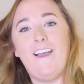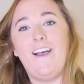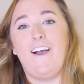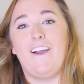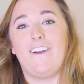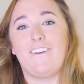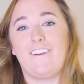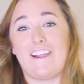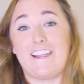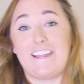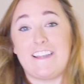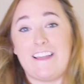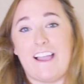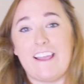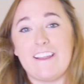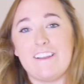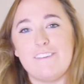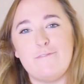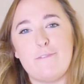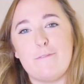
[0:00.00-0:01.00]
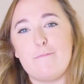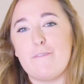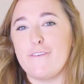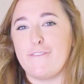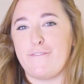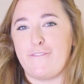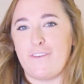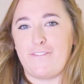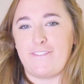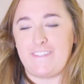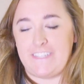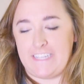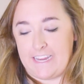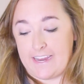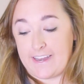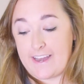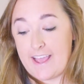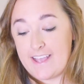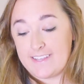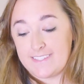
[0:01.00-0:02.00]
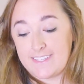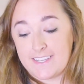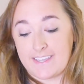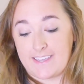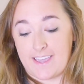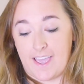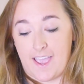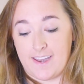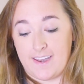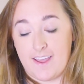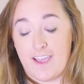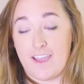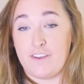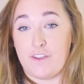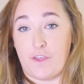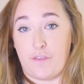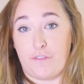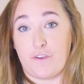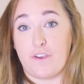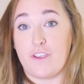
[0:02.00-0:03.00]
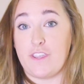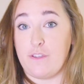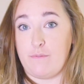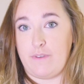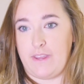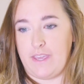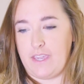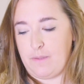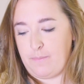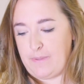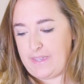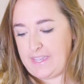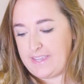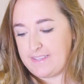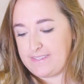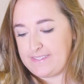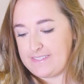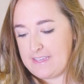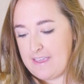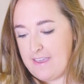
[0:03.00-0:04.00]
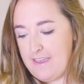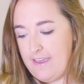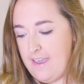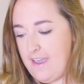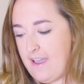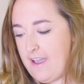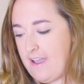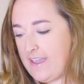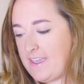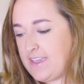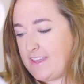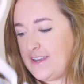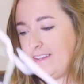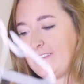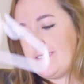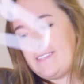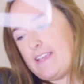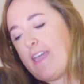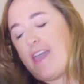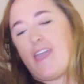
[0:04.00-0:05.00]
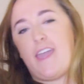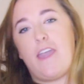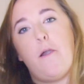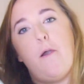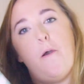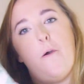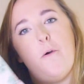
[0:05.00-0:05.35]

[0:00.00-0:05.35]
All right, item number 15 is again another unique piece. It is a